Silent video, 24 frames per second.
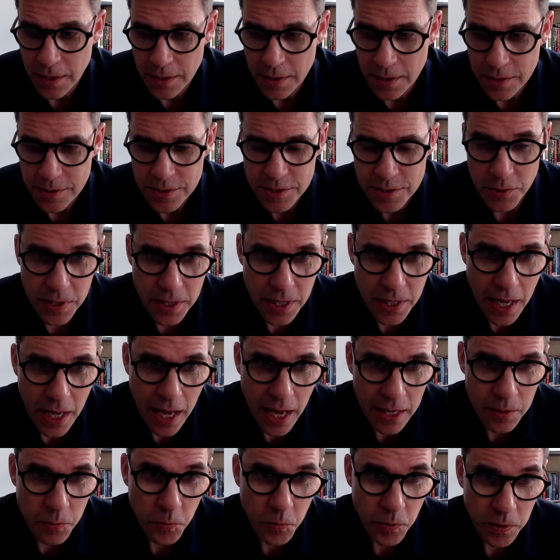So he
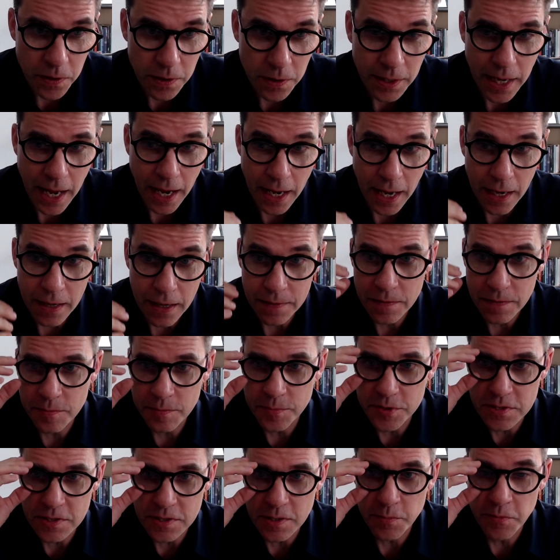had a work at the
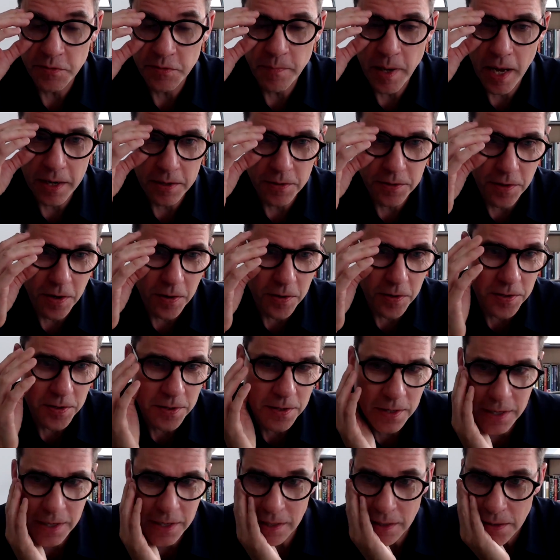Museum of Modern Art
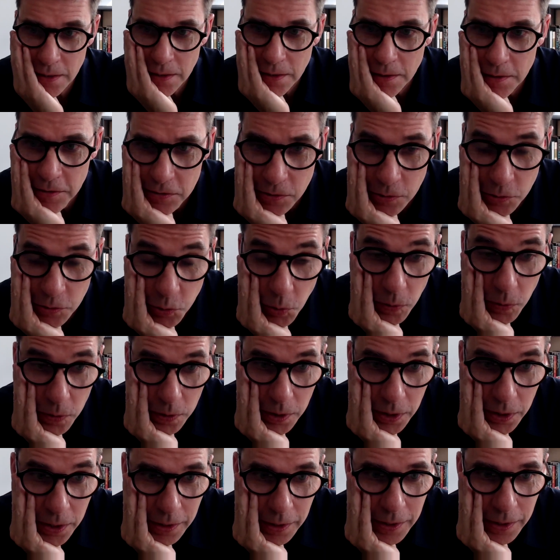in New
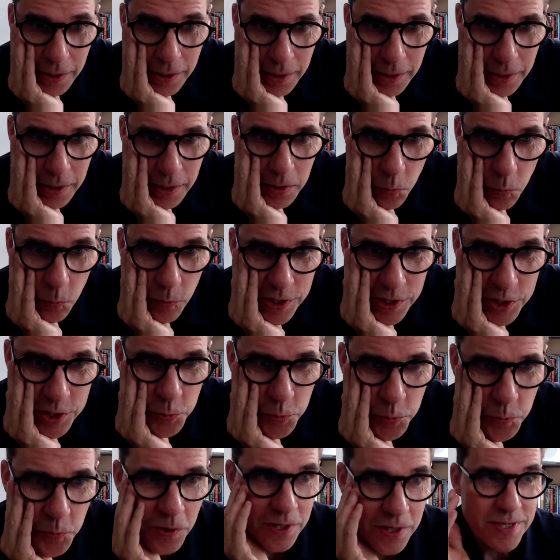York, which
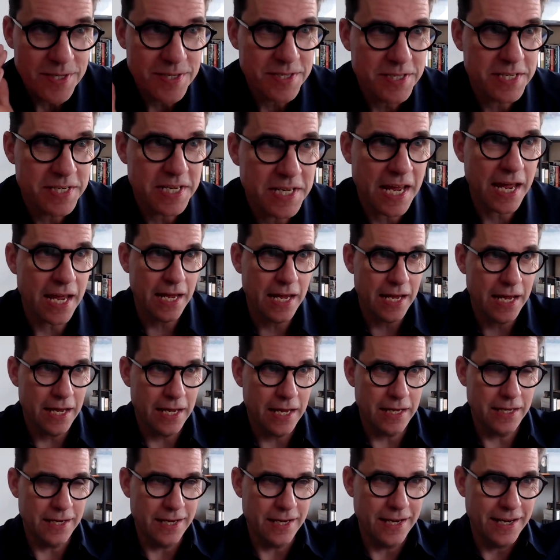was
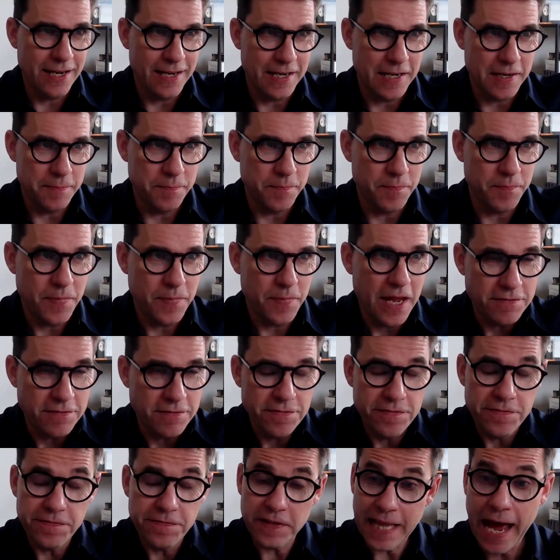a
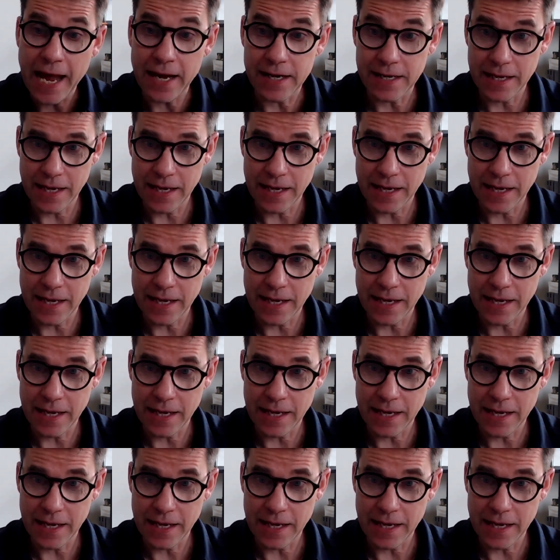flat